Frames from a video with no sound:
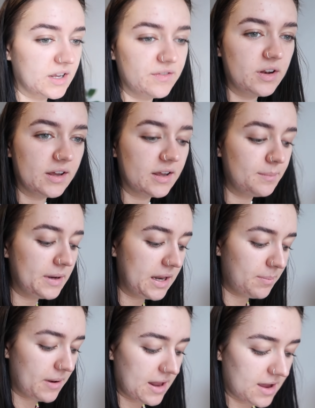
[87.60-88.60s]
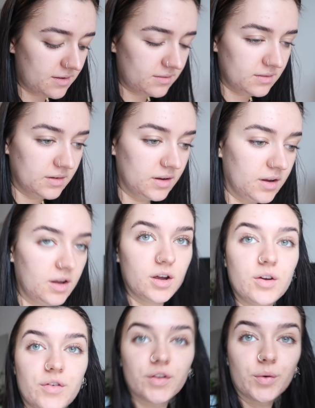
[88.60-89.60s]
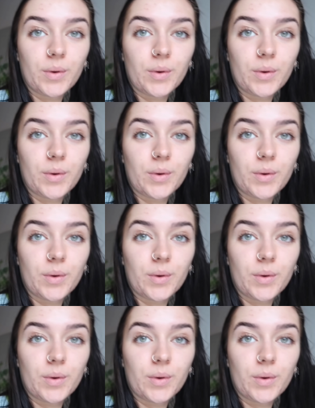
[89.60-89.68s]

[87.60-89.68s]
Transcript: I give you like a mini plan? for the